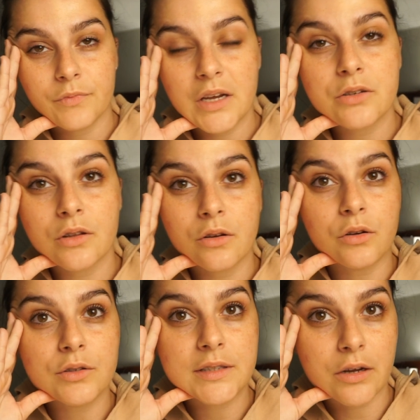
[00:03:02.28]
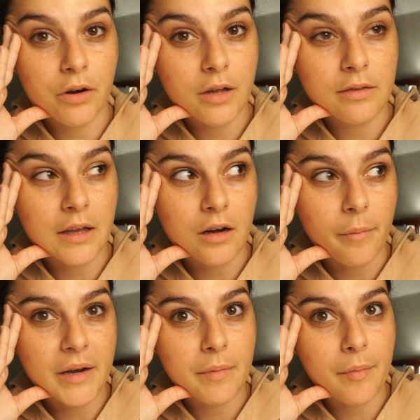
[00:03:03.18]
Here's a little secret that not
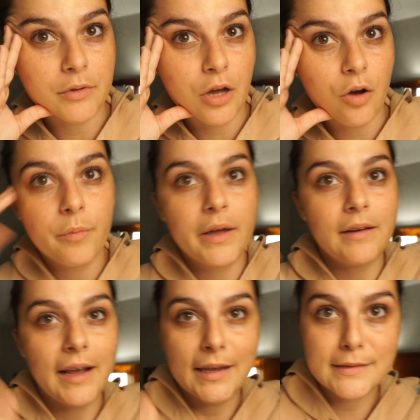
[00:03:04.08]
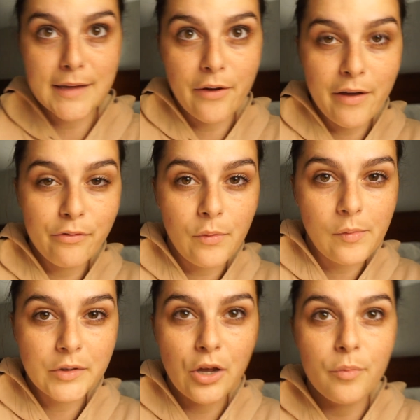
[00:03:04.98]
many people know, but I guess now everyone
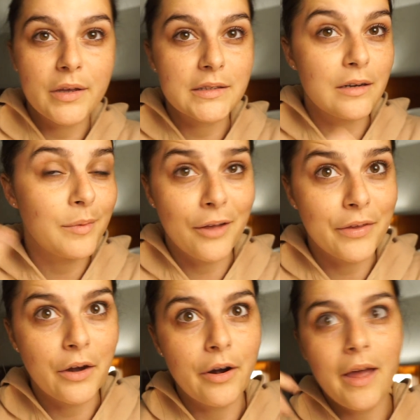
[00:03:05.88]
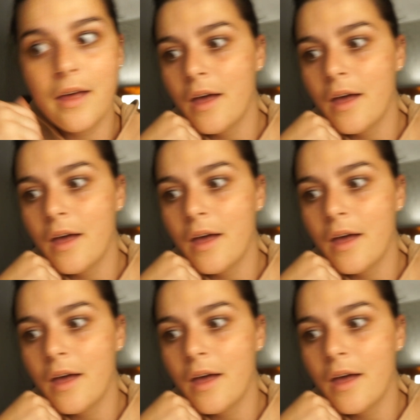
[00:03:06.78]
will know because it'll be on the internet.